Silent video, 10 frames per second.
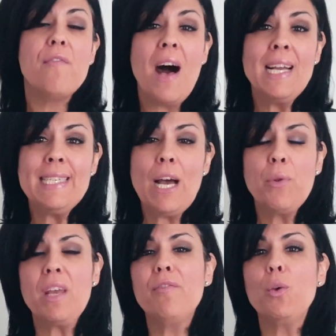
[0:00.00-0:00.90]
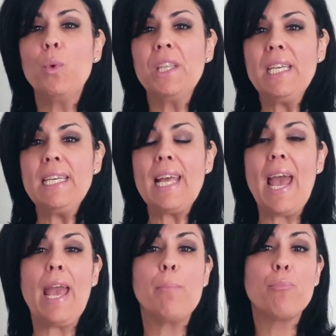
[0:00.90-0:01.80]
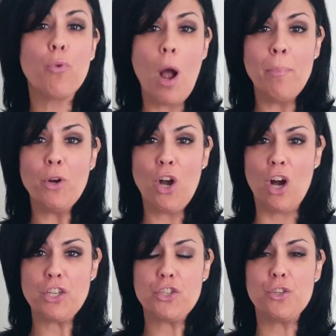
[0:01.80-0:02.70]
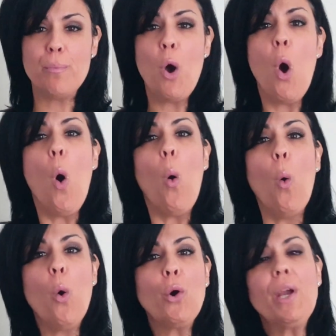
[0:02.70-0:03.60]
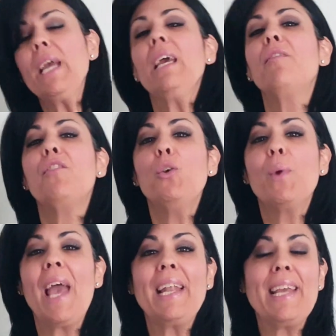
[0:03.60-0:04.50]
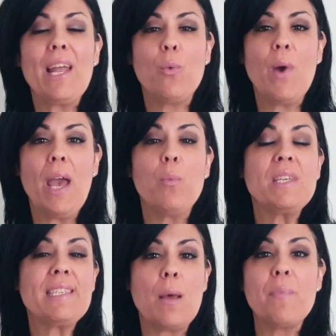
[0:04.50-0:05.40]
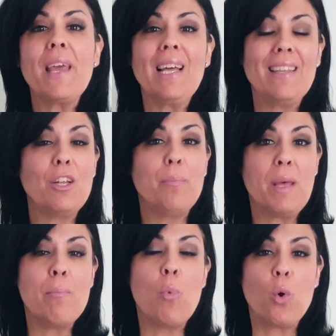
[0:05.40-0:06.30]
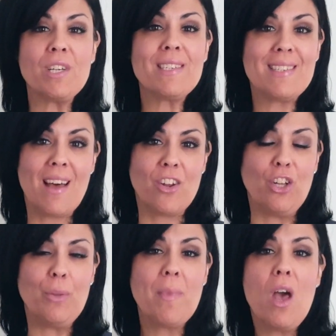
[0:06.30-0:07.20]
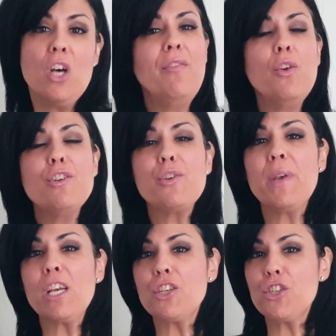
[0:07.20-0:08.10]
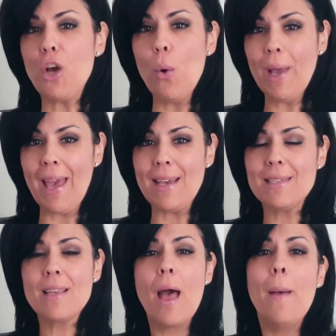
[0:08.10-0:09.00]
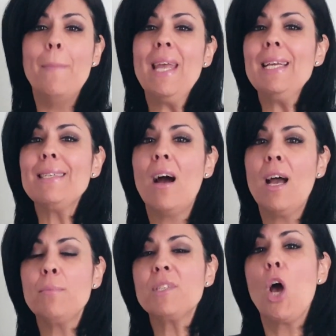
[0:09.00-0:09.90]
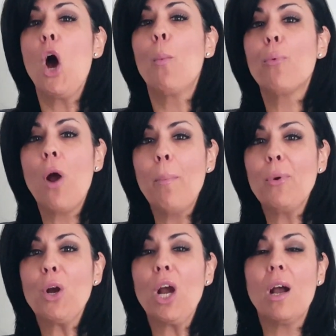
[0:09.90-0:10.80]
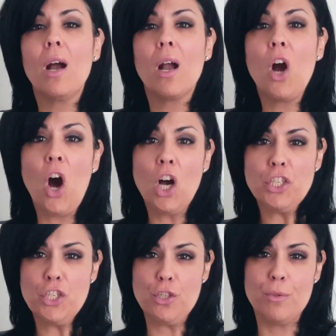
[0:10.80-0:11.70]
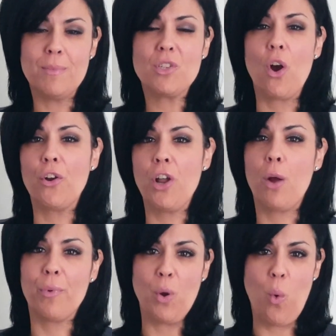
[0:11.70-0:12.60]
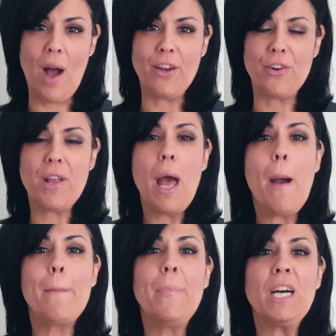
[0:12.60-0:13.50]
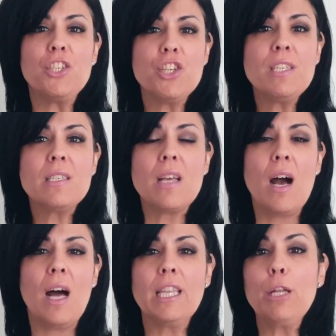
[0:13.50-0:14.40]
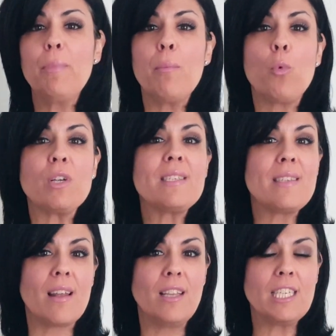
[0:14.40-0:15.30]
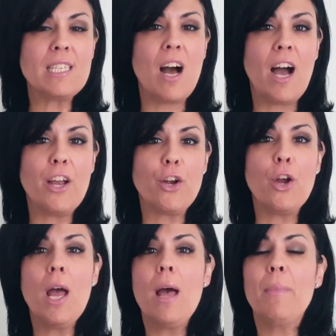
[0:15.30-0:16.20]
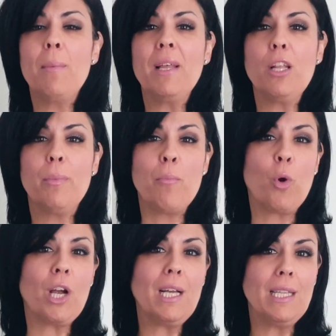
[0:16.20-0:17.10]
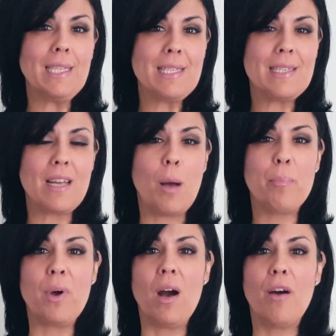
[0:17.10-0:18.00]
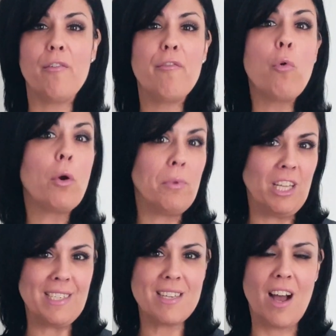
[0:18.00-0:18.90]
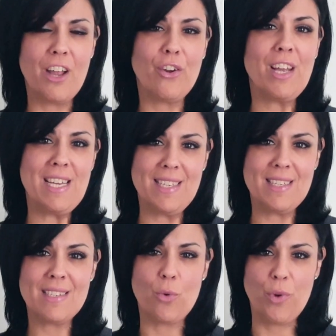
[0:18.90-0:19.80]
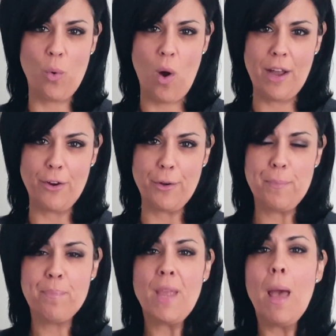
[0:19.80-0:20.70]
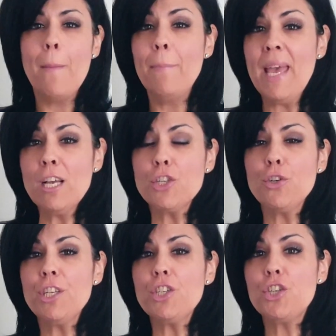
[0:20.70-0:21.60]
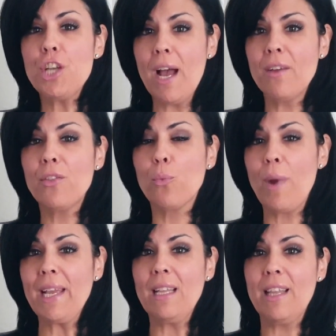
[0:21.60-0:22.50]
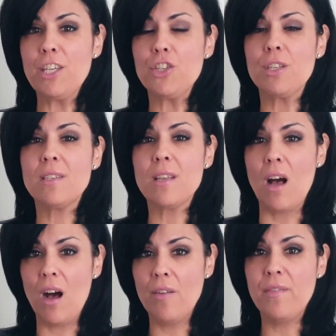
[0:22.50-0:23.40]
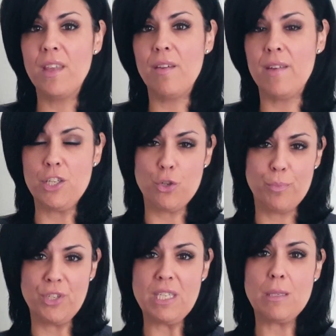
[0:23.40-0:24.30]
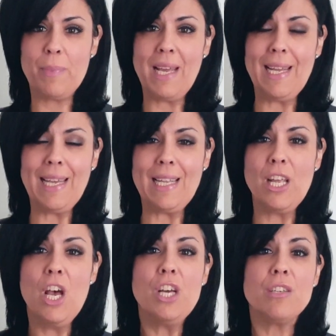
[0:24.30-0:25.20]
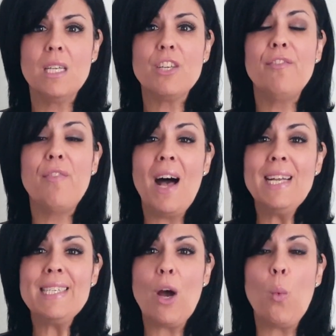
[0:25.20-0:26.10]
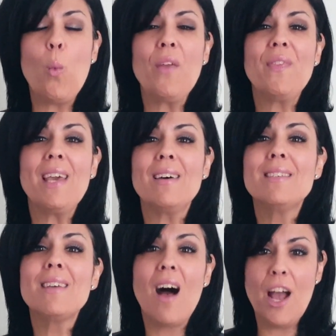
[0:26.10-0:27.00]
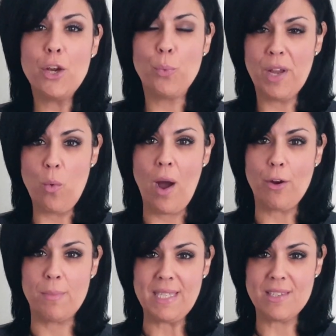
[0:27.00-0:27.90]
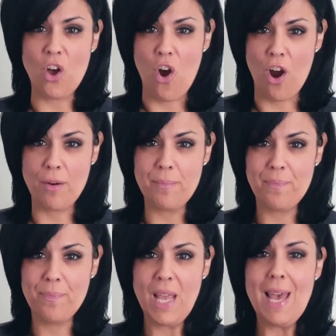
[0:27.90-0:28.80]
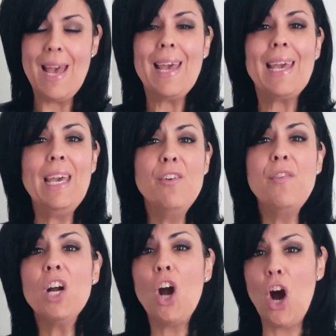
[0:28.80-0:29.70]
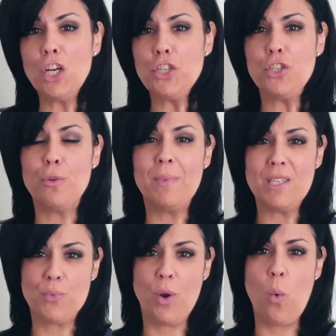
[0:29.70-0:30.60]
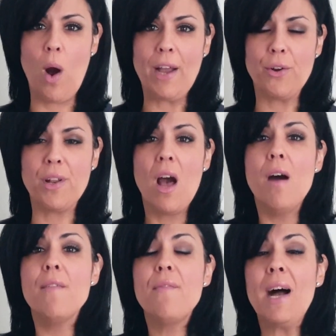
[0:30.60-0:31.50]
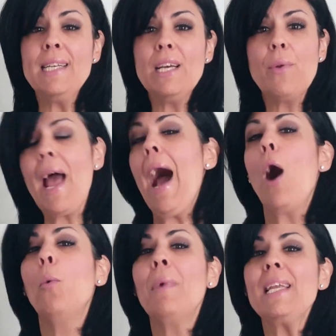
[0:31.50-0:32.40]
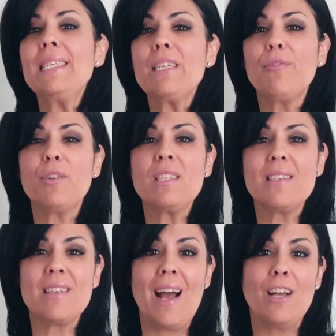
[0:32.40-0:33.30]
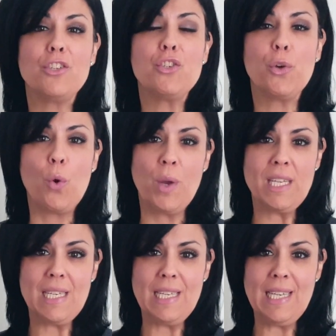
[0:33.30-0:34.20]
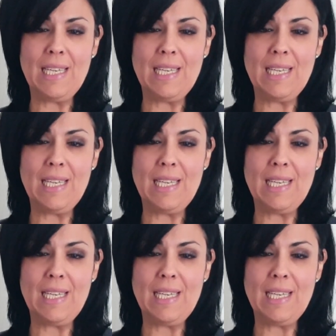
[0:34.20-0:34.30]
Find out if you will need a proper costume or if you can get away with something a little bit more subtle. If you're doing a showcase, many times proper costumes are not required, but just a little bit more subtle attire, maybe a little bit more glitzed up formal attire is required. Make sure to check the regulations of the event you're participating in to find out what the attire requirements are. If a costume is required, find out how many different styles you're going to